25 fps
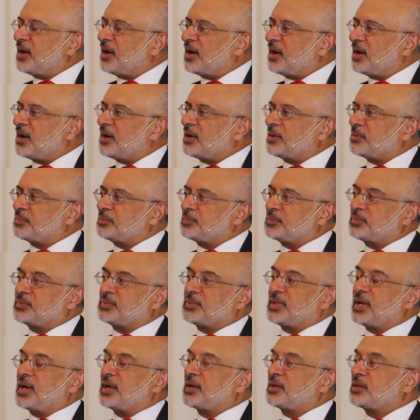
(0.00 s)
uh,
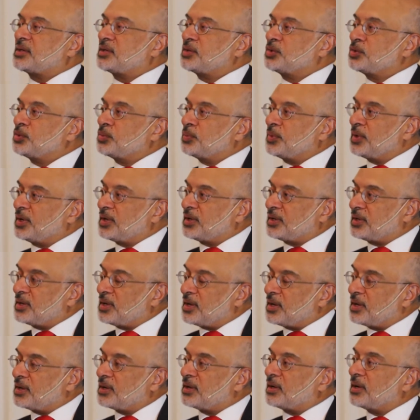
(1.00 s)
that you will
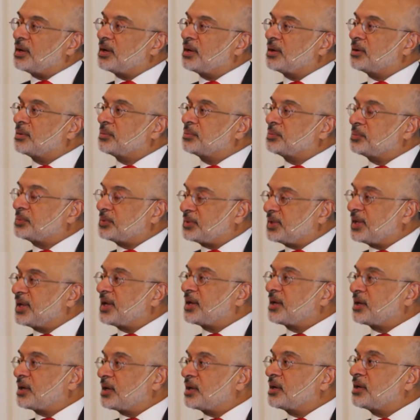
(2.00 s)
uh,
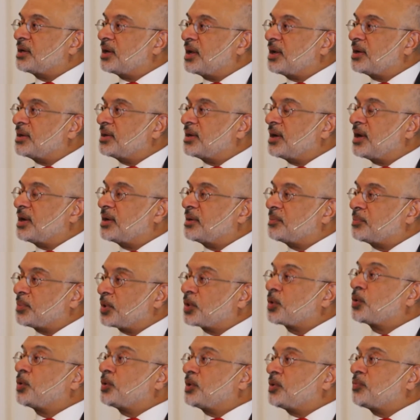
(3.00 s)
take and, and, and
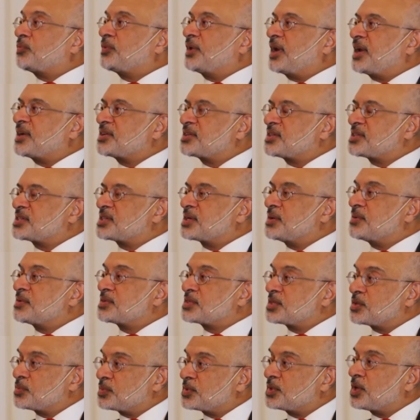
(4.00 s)
procure the financial
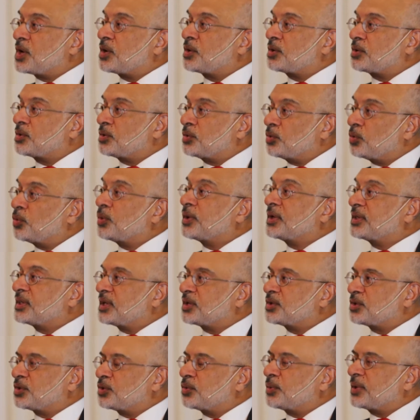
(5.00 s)
services without knowing
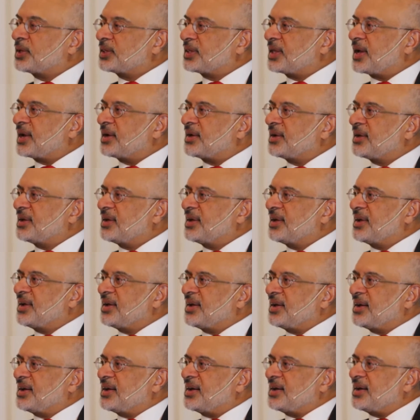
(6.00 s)
that you're doing that.
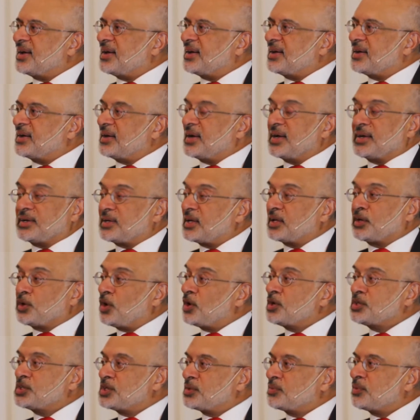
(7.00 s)
Uh, and
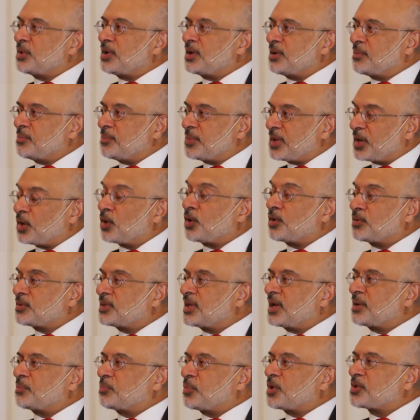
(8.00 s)
technology will make all of
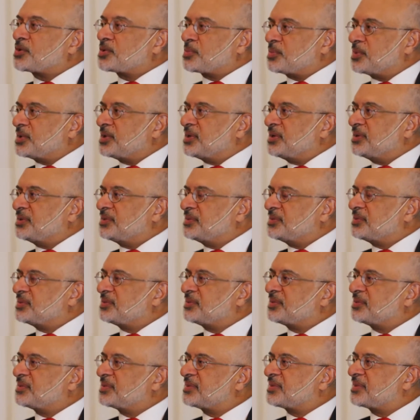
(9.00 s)
that possible.
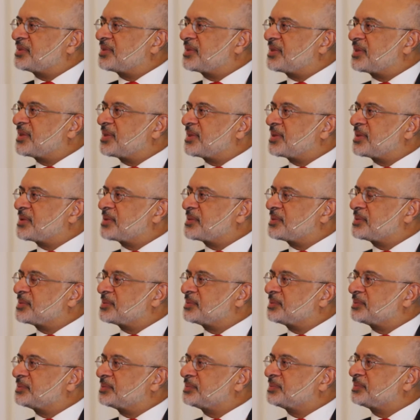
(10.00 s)
So in the future, we won't,